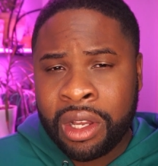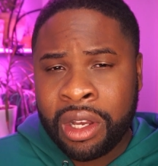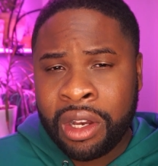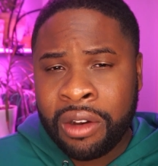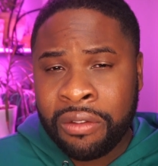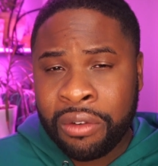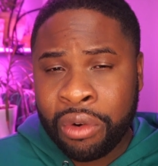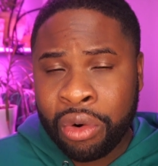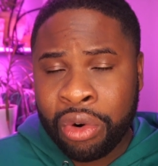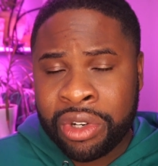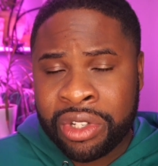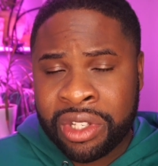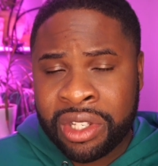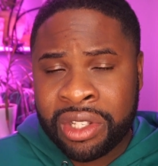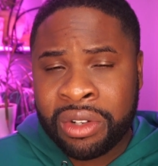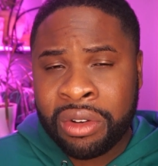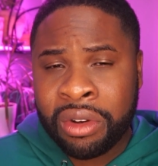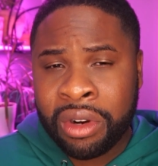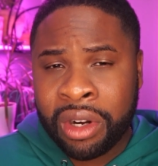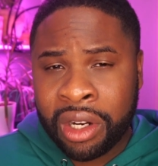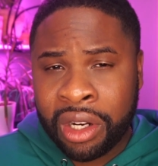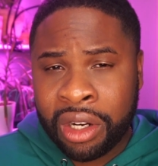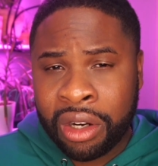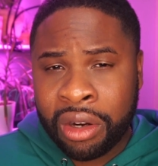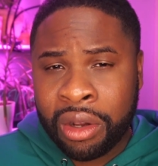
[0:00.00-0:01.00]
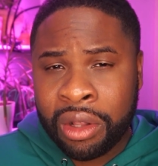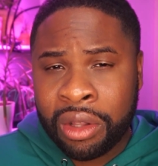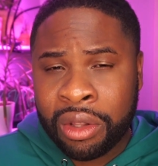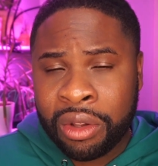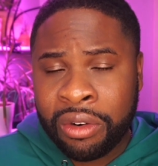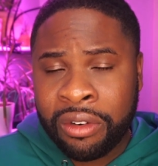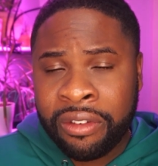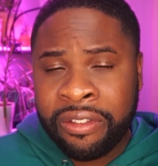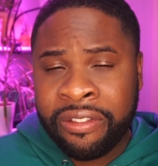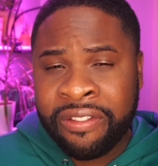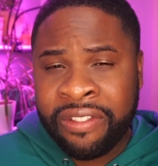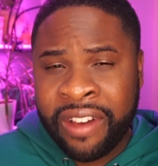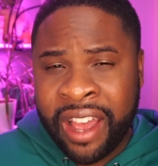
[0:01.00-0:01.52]
Of course, it's going to grow a
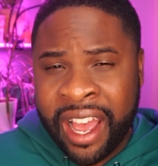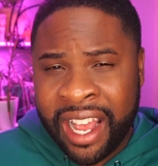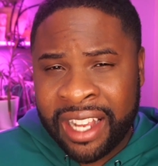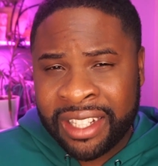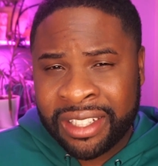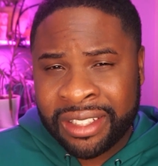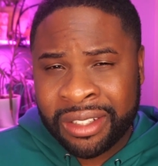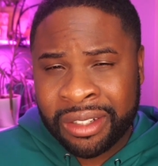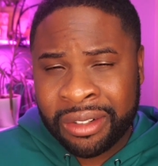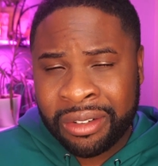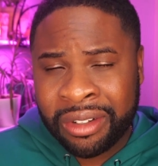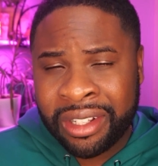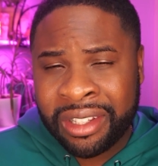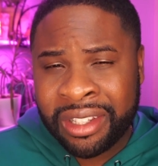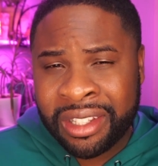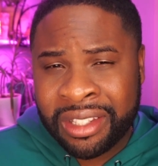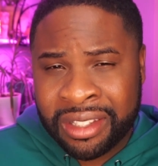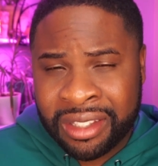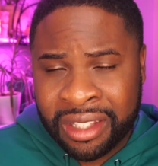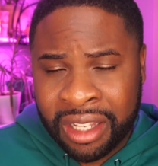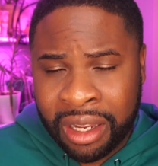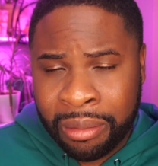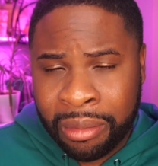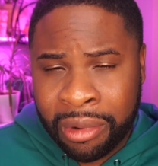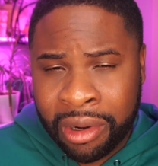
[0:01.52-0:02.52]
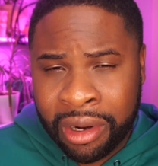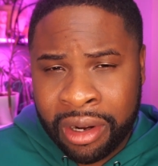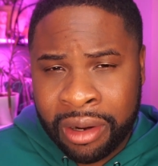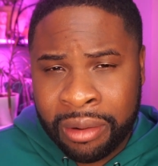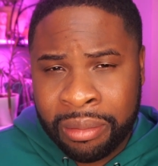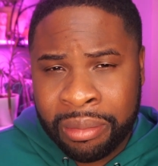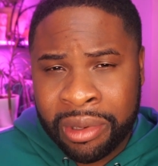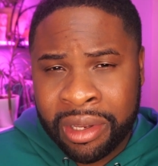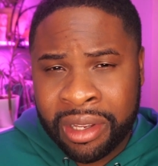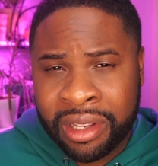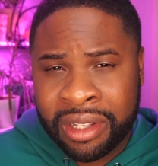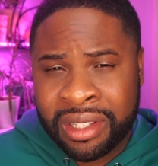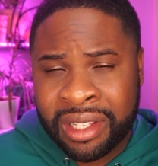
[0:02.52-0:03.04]
little faster in the summer
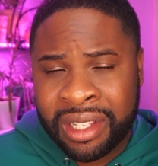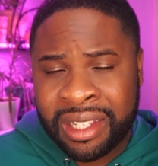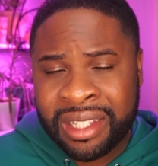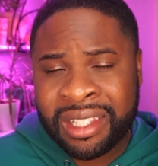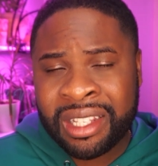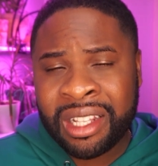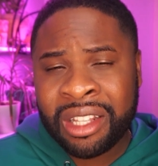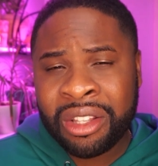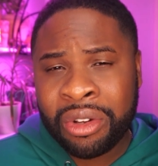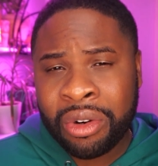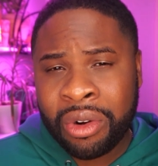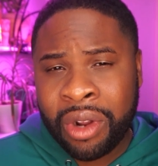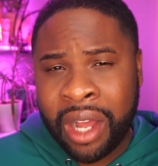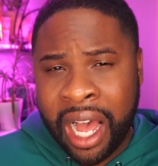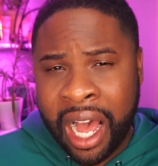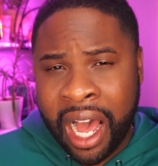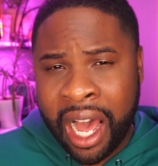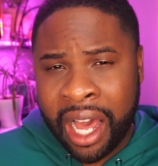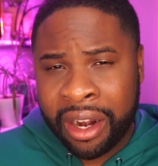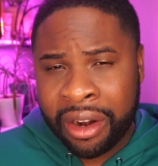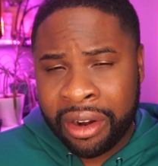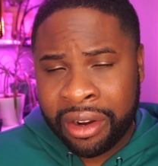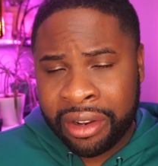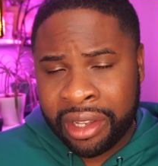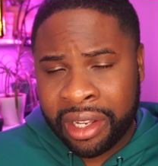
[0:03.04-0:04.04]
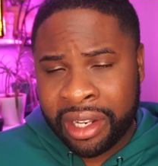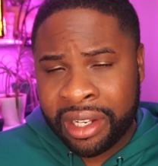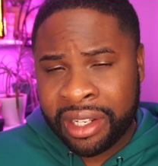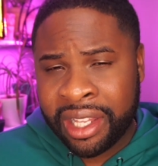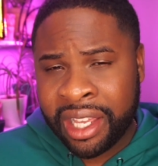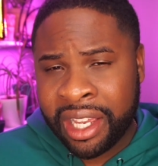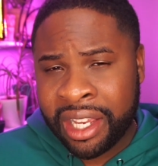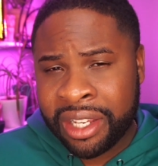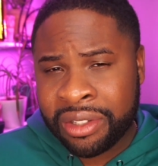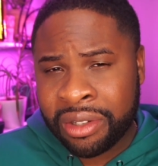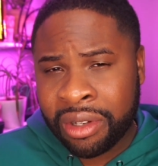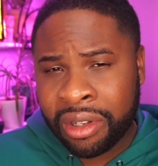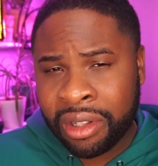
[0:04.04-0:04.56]
because it's a little hotter and the
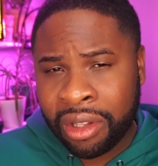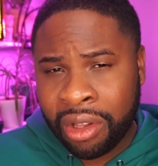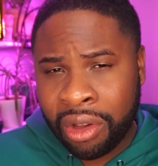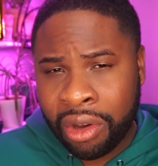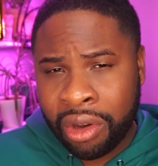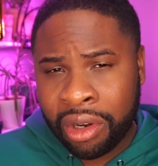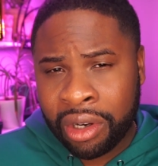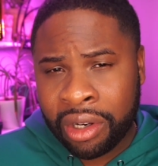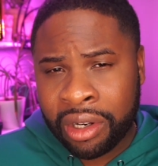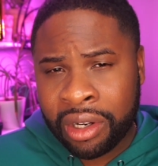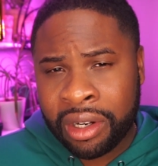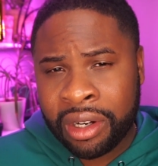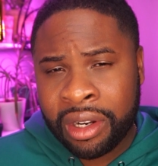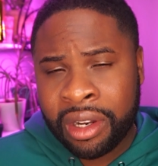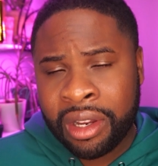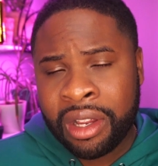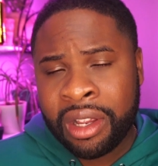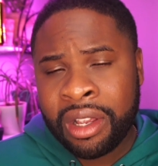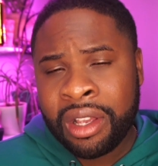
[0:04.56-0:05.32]
days are longer.